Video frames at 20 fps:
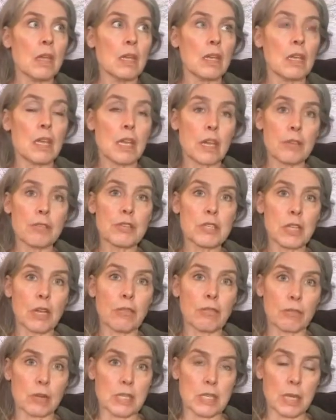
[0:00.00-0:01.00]
gifts
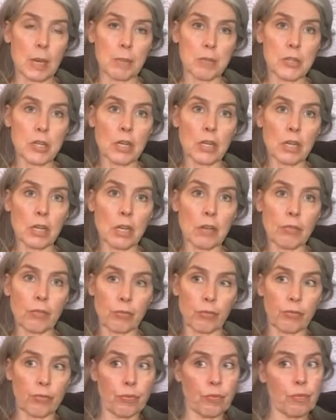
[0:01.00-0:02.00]
of reception of,
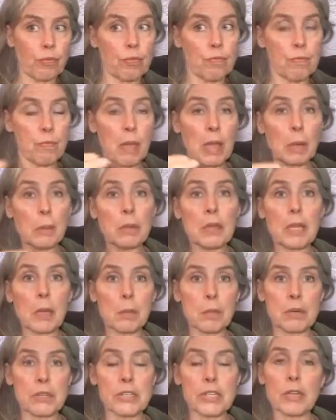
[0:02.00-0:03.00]
maybe they
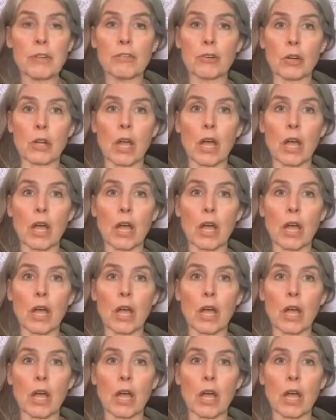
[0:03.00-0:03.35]
perceive your